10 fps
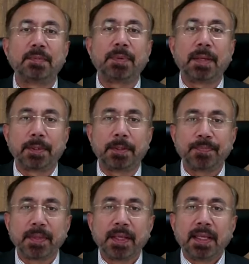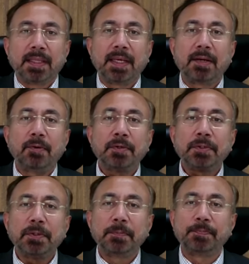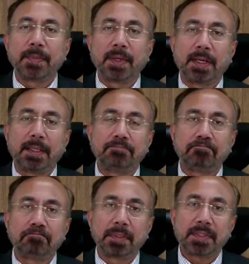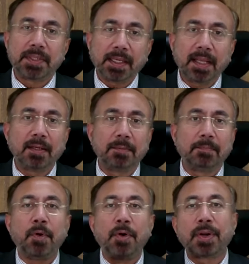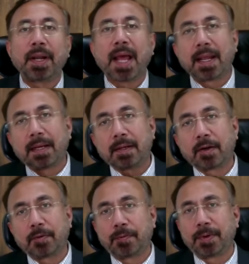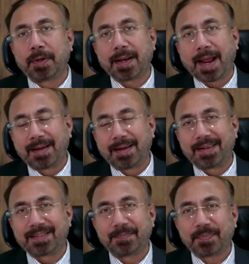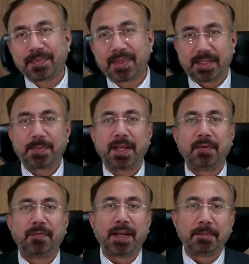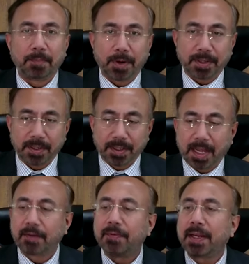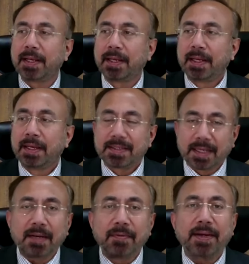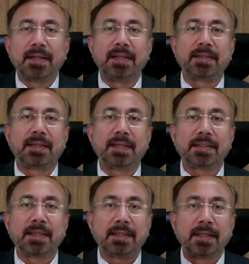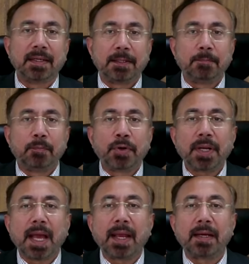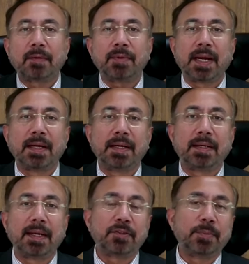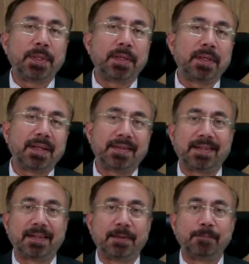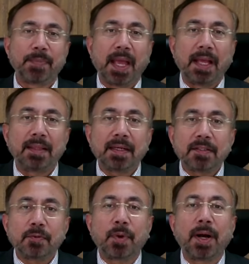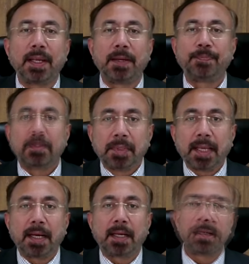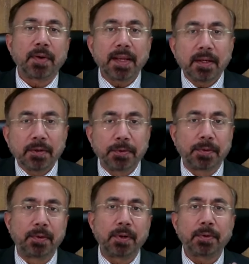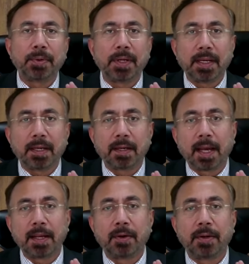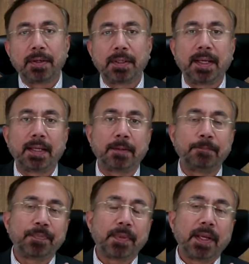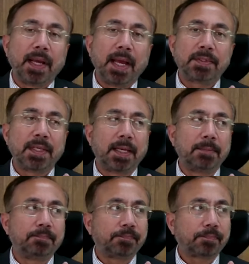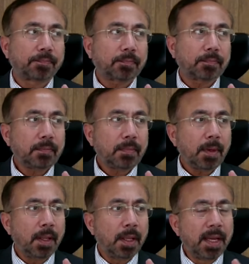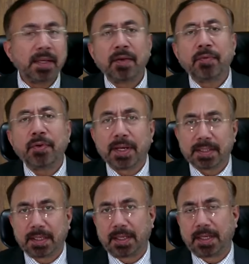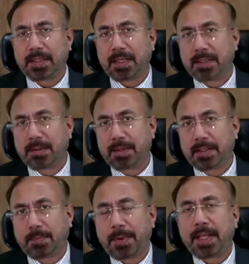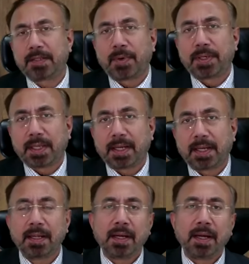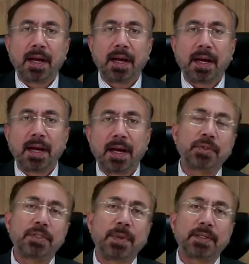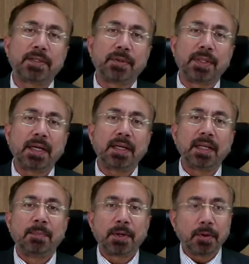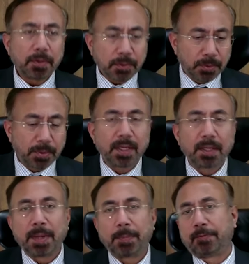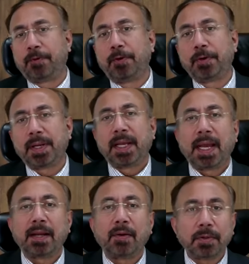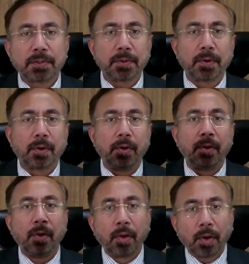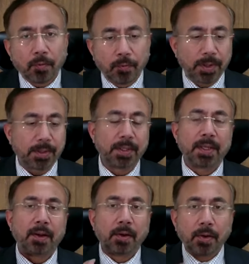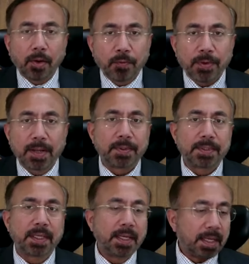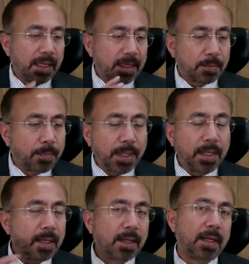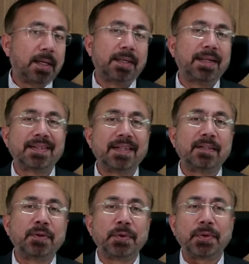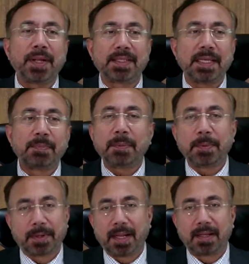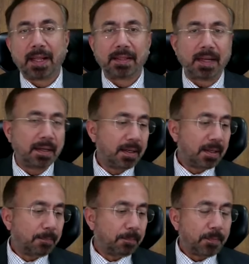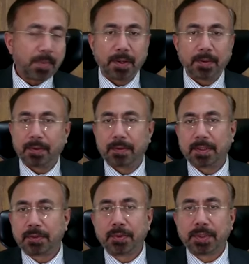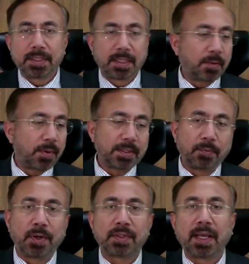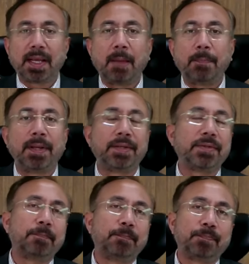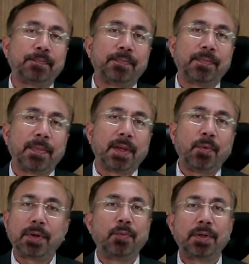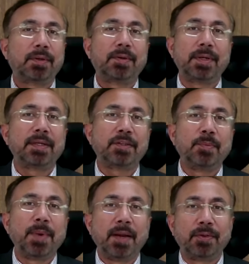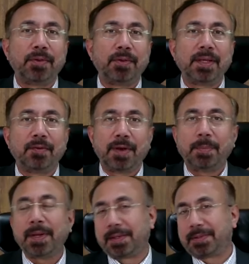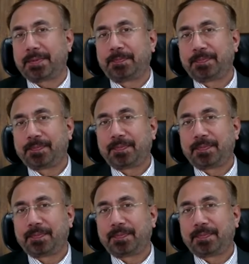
this paper, they're also uh, checking the moral anchor of candidates. This has become very important and very significant these days that the moral anchor of the candidate has to be tested. And that is why they are trying to not only rely on their, I would say, interview as a, as, as, a, as a place where they can ask you questions based on that. But also in paper four, and also a lot of it, lot of it, I would say, is being uh, tested through your essay paper. And, and then there's no reason otherwise the words like happiness. What, what triggers your mind when you think of happiness?